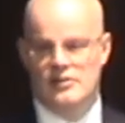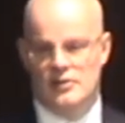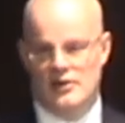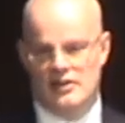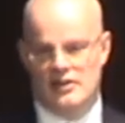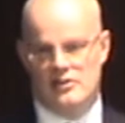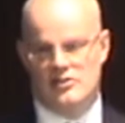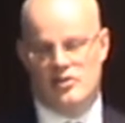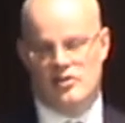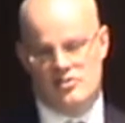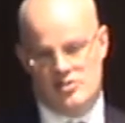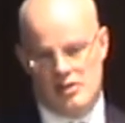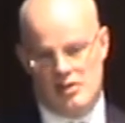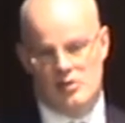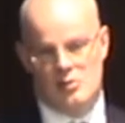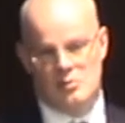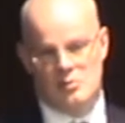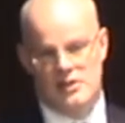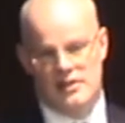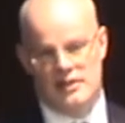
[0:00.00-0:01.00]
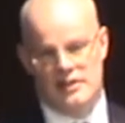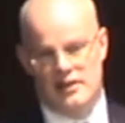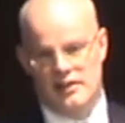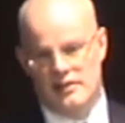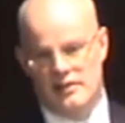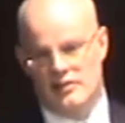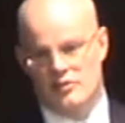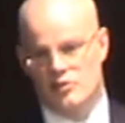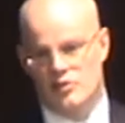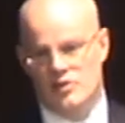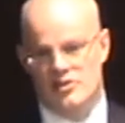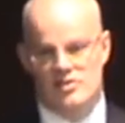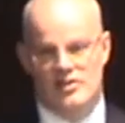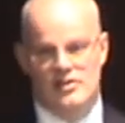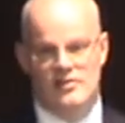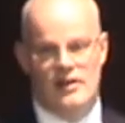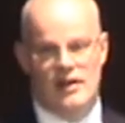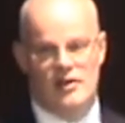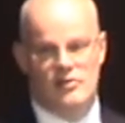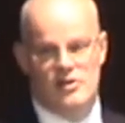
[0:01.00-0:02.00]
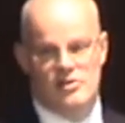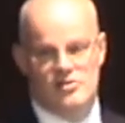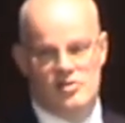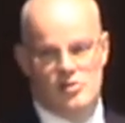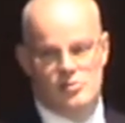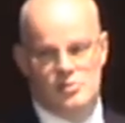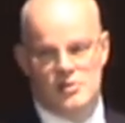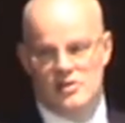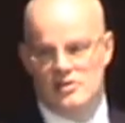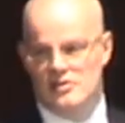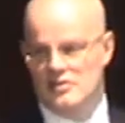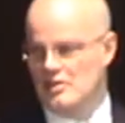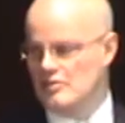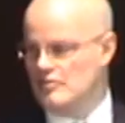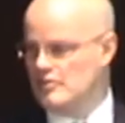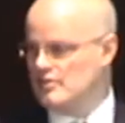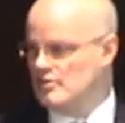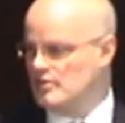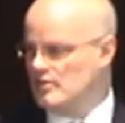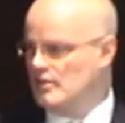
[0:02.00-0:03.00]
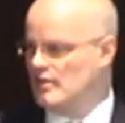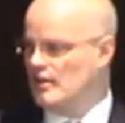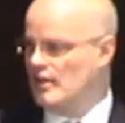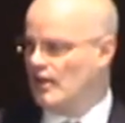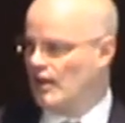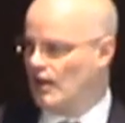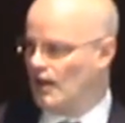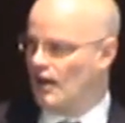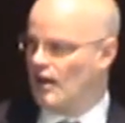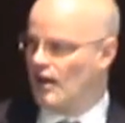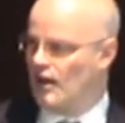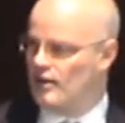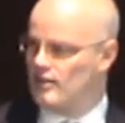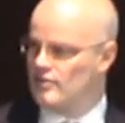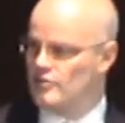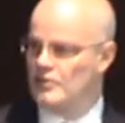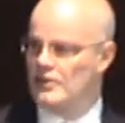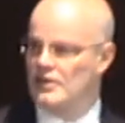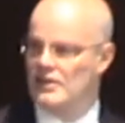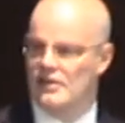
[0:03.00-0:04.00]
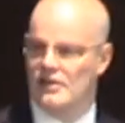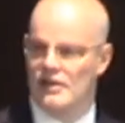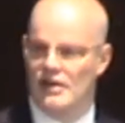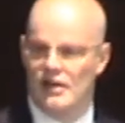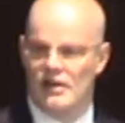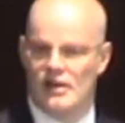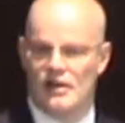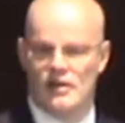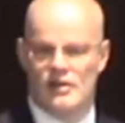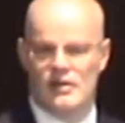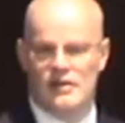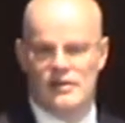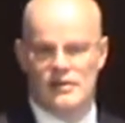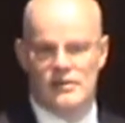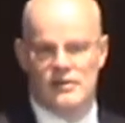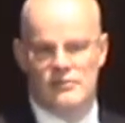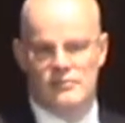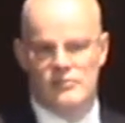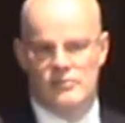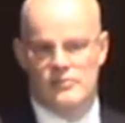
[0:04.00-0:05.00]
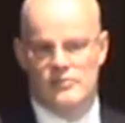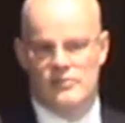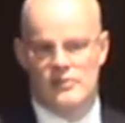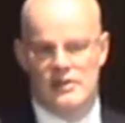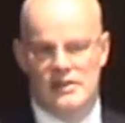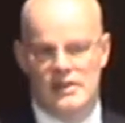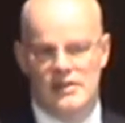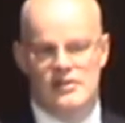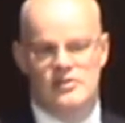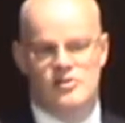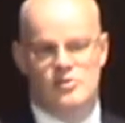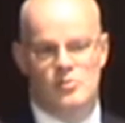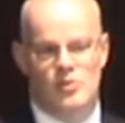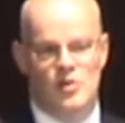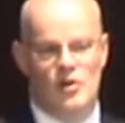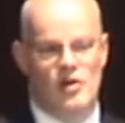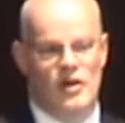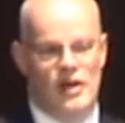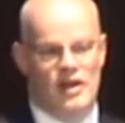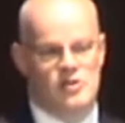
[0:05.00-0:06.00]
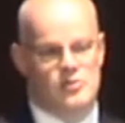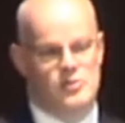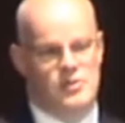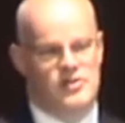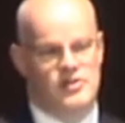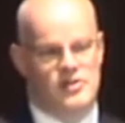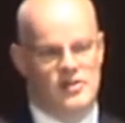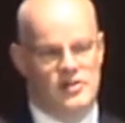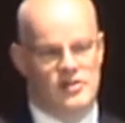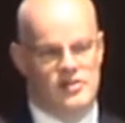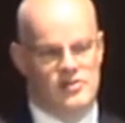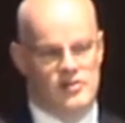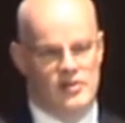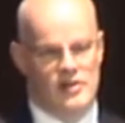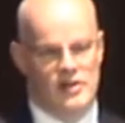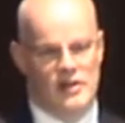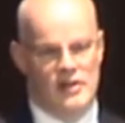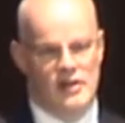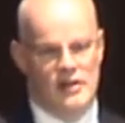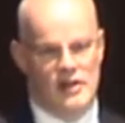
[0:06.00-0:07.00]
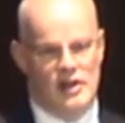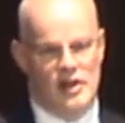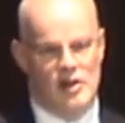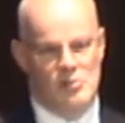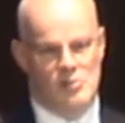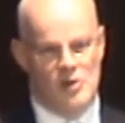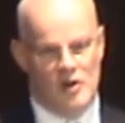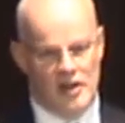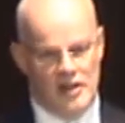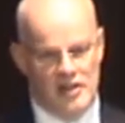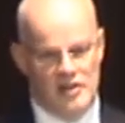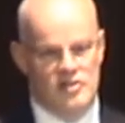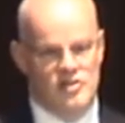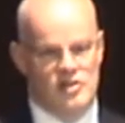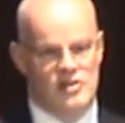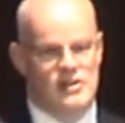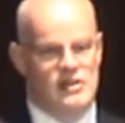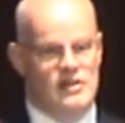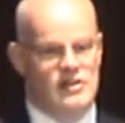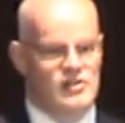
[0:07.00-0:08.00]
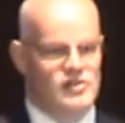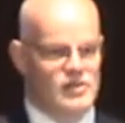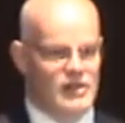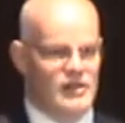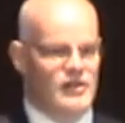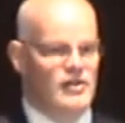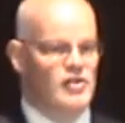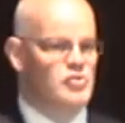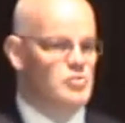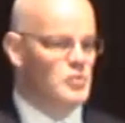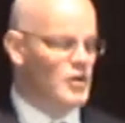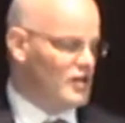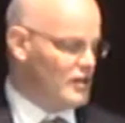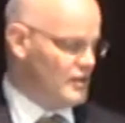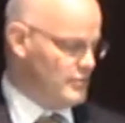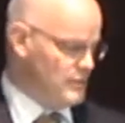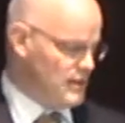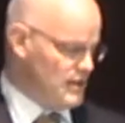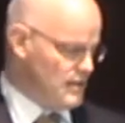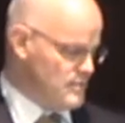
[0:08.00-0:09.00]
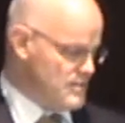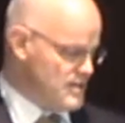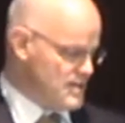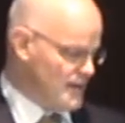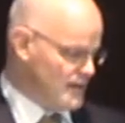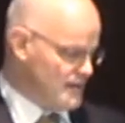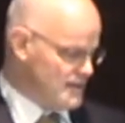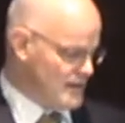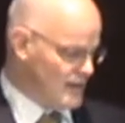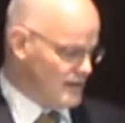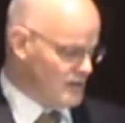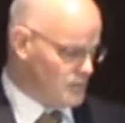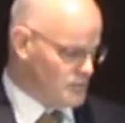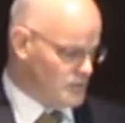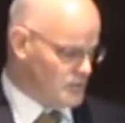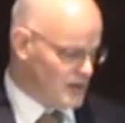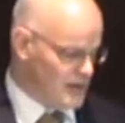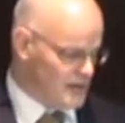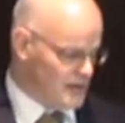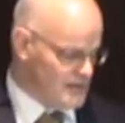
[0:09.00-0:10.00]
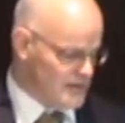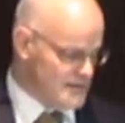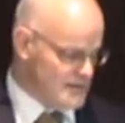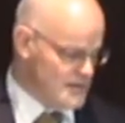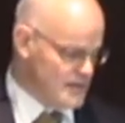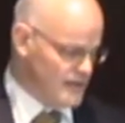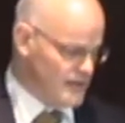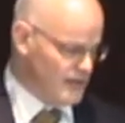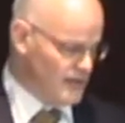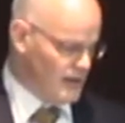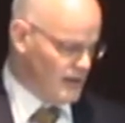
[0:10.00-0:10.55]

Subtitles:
quite considerably in increasing their resource productivity, and we need more expertise, more engineers in the small and medium-sized enterprises.